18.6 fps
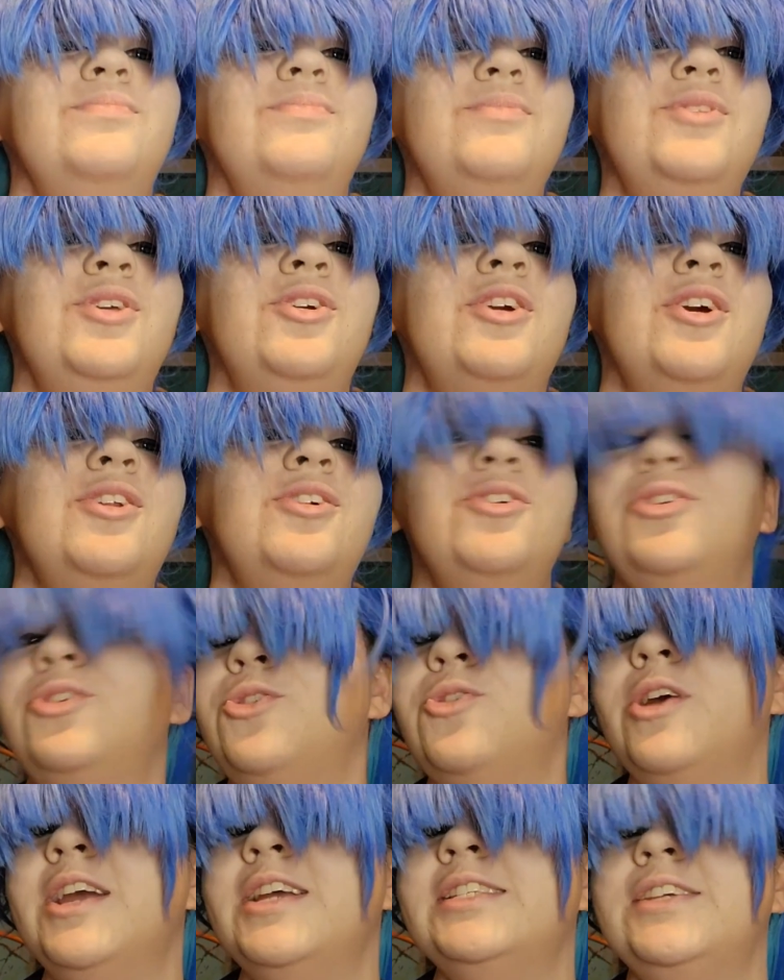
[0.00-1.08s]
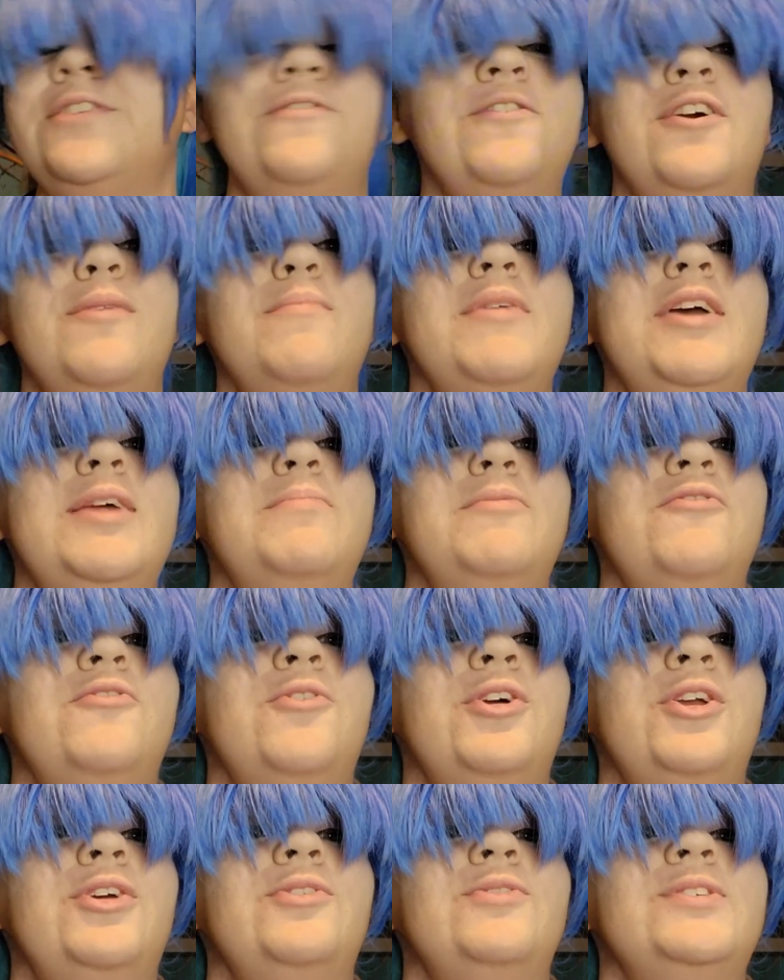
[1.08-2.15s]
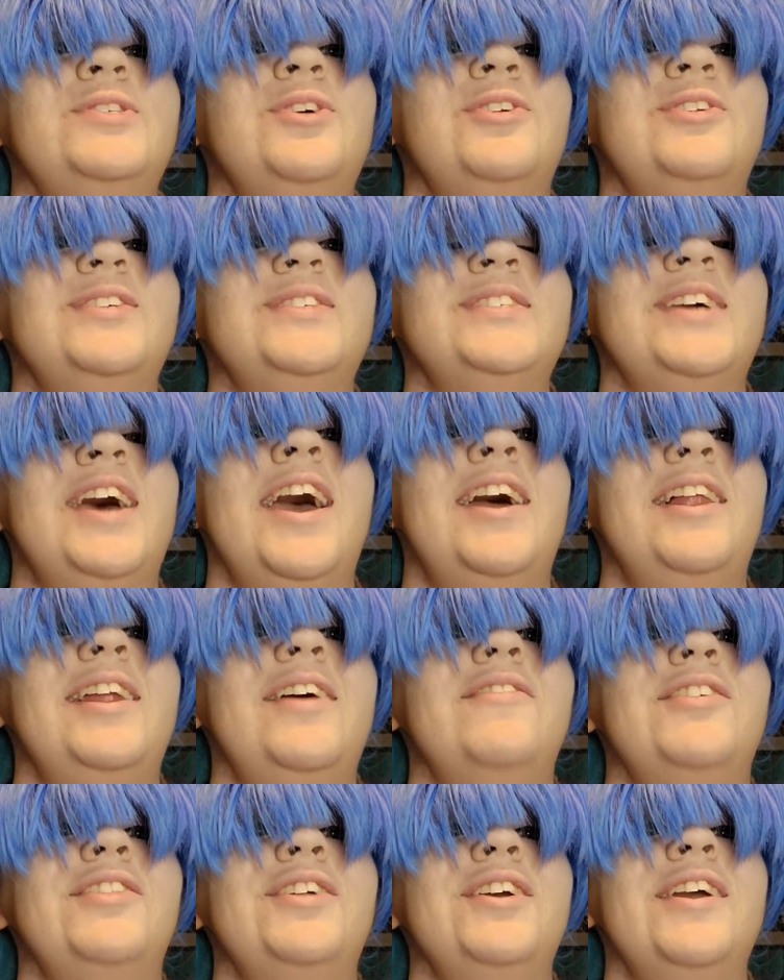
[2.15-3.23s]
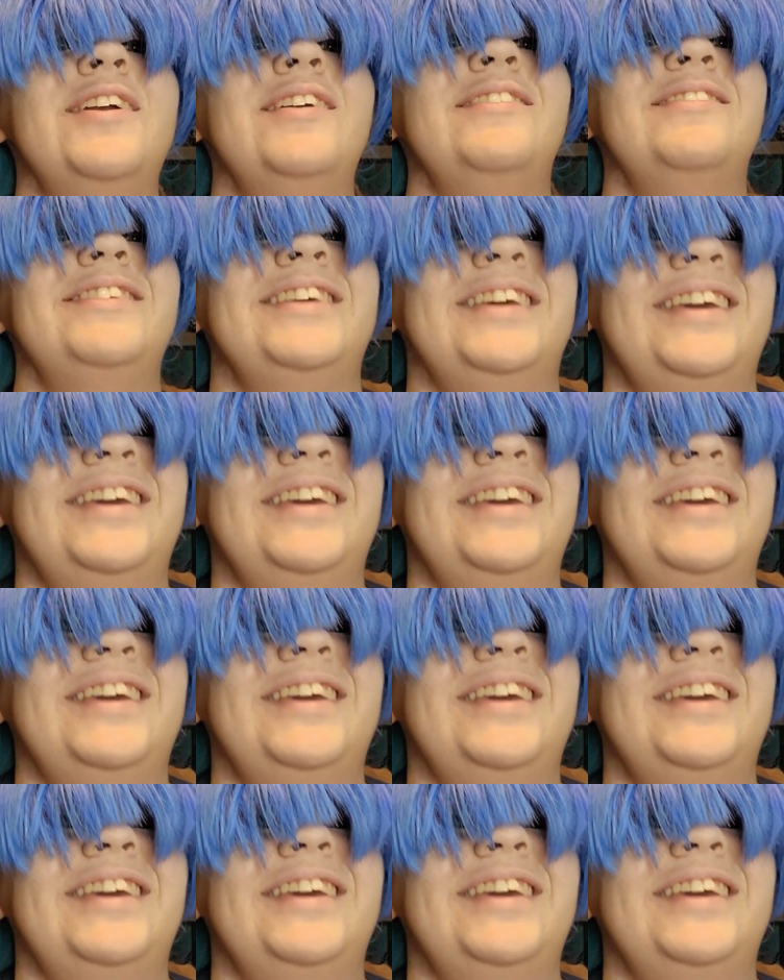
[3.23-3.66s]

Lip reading: You're gonna look crazy for a minute before you start to style everything.